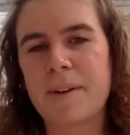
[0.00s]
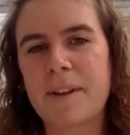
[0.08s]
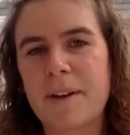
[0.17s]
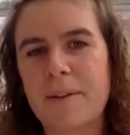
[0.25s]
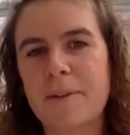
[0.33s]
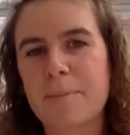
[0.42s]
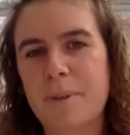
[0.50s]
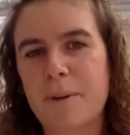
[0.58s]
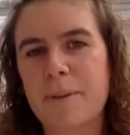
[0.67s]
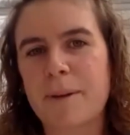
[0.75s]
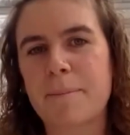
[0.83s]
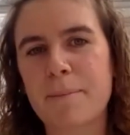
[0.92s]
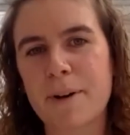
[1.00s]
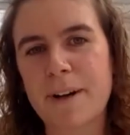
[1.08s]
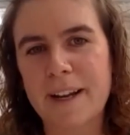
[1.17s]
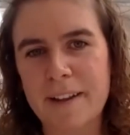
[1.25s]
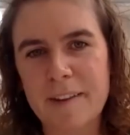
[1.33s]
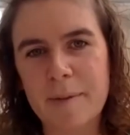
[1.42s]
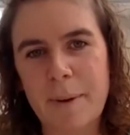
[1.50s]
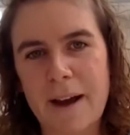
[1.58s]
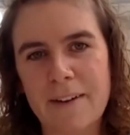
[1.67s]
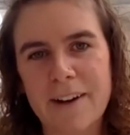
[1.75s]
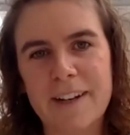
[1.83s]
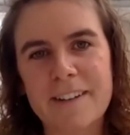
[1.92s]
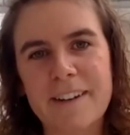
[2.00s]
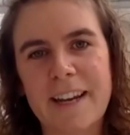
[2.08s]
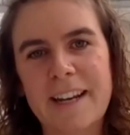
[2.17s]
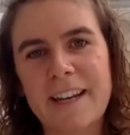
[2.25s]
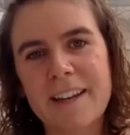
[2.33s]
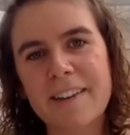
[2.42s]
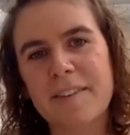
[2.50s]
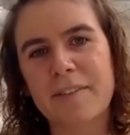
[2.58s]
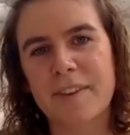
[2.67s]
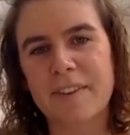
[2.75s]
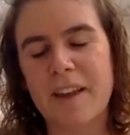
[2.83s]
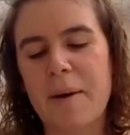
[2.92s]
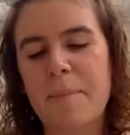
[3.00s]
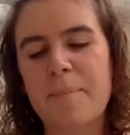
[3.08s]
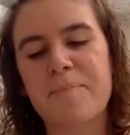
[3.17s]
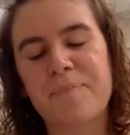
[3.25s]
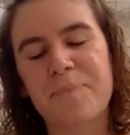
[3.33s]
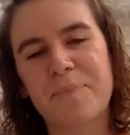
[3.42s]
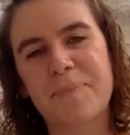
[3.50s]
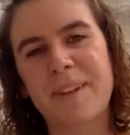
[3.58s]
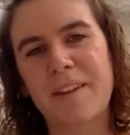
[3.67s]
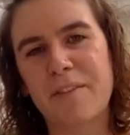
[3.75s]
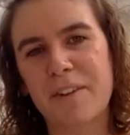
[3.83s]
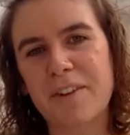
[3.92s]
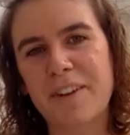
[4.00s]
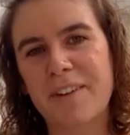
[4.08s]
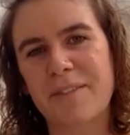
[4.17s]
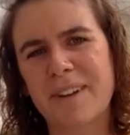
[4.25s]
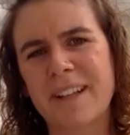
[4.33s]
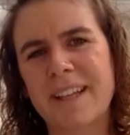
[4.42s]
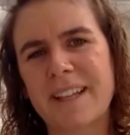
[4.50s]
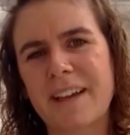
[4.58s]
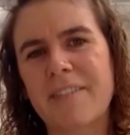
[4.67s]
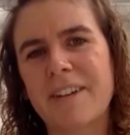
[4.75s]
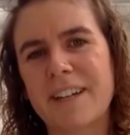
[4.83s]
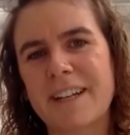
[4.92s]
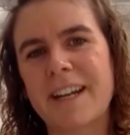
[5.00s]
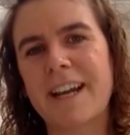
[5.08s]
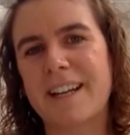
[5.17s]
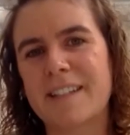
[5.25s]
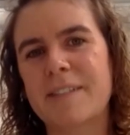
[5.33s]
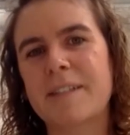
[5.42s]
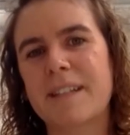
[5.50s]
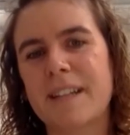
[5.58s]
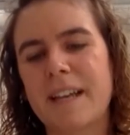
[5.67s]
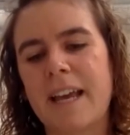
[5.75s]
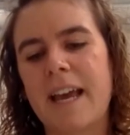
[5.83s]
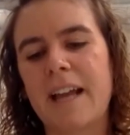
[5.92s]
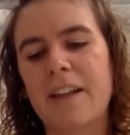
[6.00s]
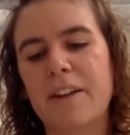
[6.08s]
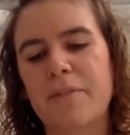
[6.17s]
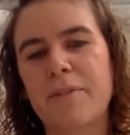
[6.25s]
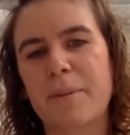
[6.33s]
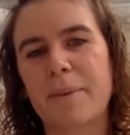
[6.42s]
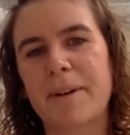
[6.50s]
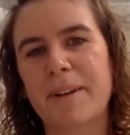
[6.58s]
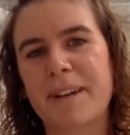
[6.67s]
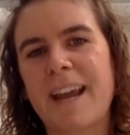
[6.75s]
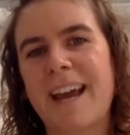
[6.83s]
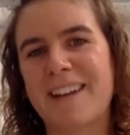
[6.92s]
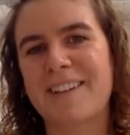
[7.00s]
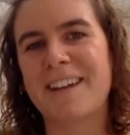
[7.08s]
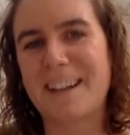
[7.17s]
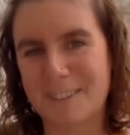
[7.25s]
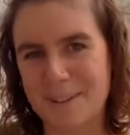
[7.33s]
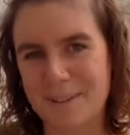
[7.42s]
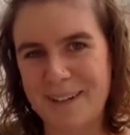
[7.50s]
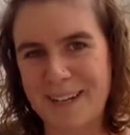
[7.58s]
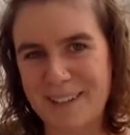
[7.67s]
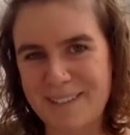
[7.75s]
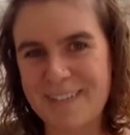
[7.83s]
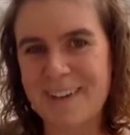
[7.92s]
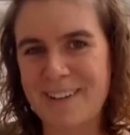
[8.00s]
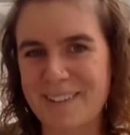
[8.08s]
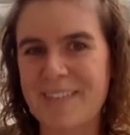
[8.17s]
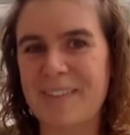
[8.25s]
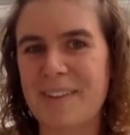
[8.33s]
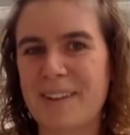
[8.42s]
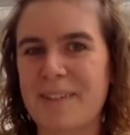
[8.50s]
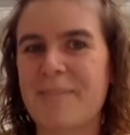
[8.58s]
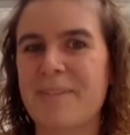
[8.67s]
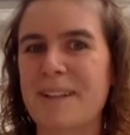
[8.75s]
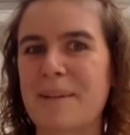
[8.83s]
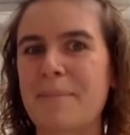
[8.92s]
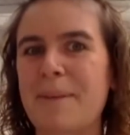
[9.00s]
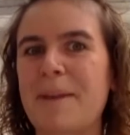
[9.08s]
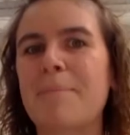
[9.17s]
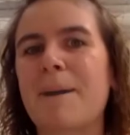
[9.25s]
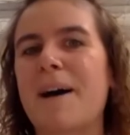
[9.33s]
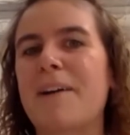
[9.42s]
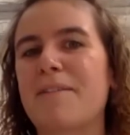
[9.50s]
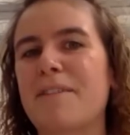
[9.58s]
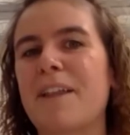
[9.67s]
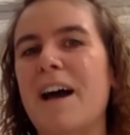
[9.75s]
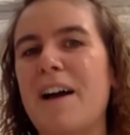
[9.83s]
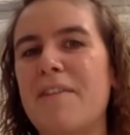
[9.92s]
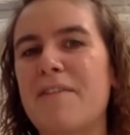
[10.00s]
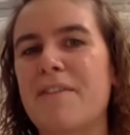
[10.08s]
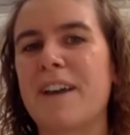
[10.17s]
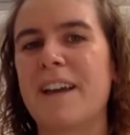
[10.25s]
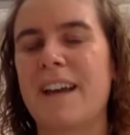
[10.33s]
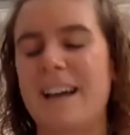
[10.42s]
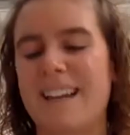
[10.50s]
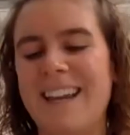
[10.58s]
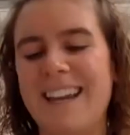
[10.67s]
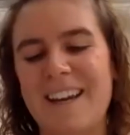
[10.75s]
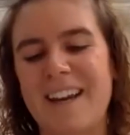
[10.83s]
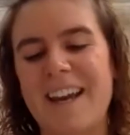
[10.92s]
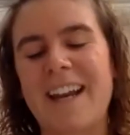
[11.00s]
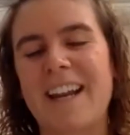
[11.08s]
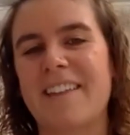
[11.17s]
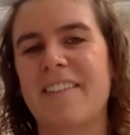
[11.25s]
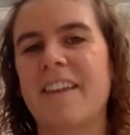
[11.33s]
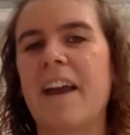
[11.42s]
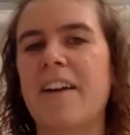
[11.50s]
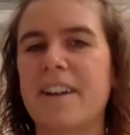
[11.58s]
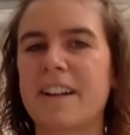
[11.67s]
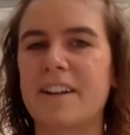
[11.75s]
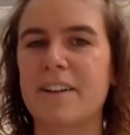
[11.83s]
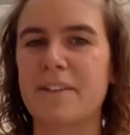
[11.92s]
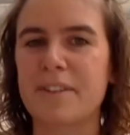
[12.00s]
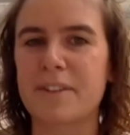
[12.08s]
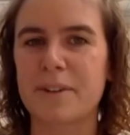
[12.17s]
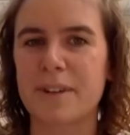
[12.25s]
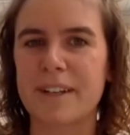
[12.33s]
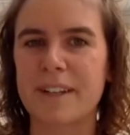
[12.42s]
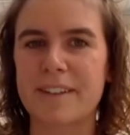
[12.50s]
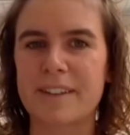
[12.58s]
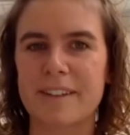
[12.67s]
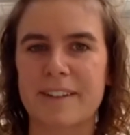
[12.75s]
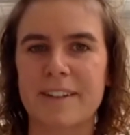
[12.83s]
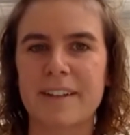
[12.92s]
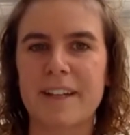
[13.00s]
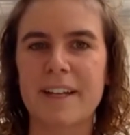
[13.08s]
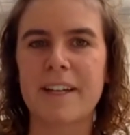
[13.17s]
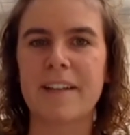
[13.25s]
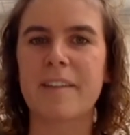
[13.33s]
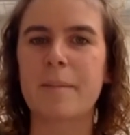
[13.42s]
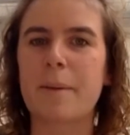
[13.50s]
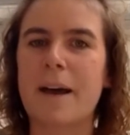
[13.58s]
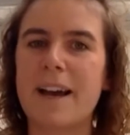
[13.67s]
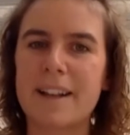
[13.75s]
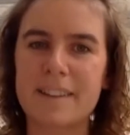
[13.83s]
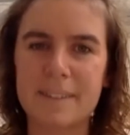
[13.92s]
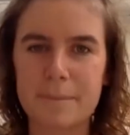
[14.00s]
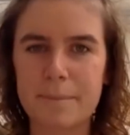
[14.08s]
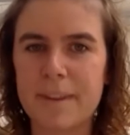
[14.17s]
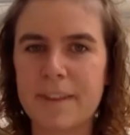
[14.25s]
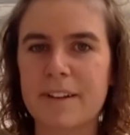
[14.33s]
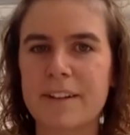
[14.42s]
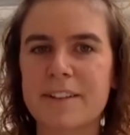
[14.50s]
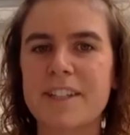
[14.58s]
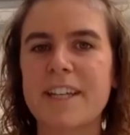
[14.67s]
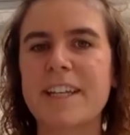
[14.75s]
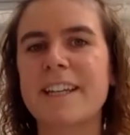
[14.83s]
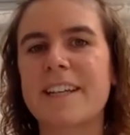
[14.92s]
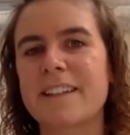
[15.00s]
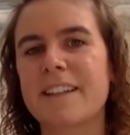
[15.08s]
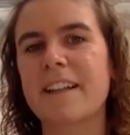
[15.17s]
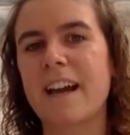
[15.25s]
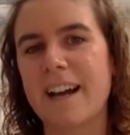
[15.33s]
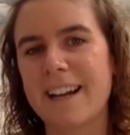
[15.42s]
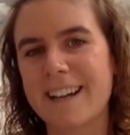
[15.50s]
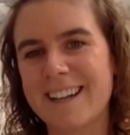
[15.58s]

it was probably pretty uninspiring and tedious for some if you didn't really love it. And a lot of women had to weave. It was a really big part of life. Yeah, and it's carried a lot of stories and inspired mythology and the like.